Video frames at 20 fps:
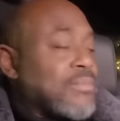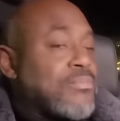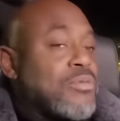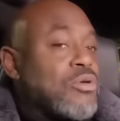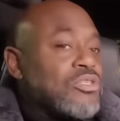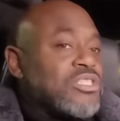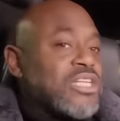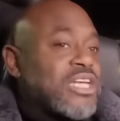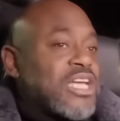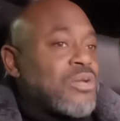the
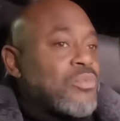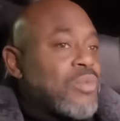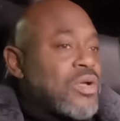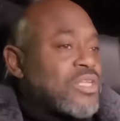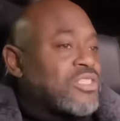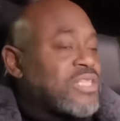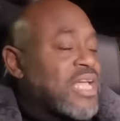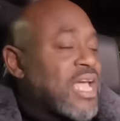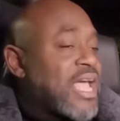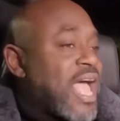music in
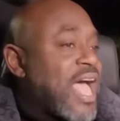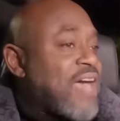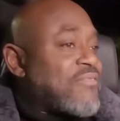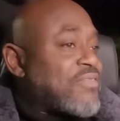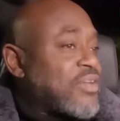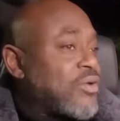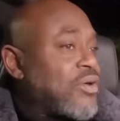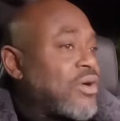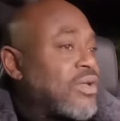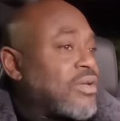which they
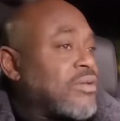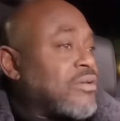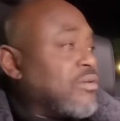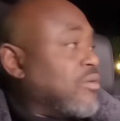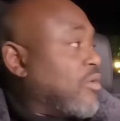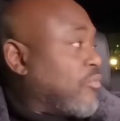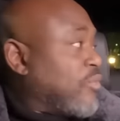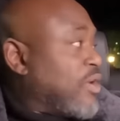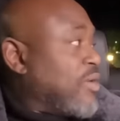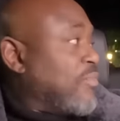have it on
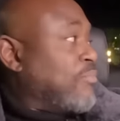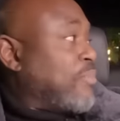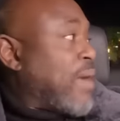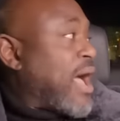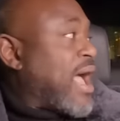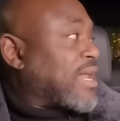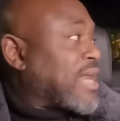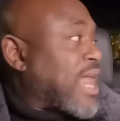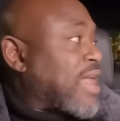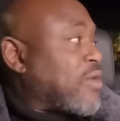or
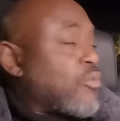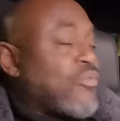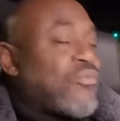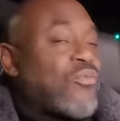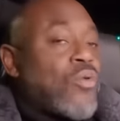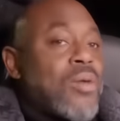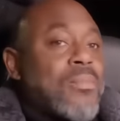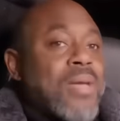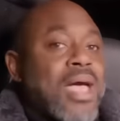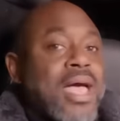rebuying that
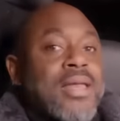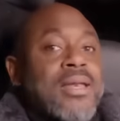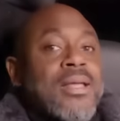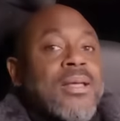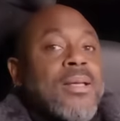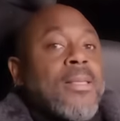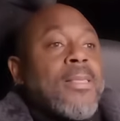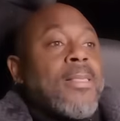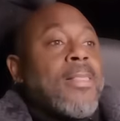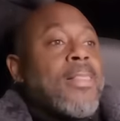new format.
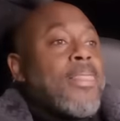Right.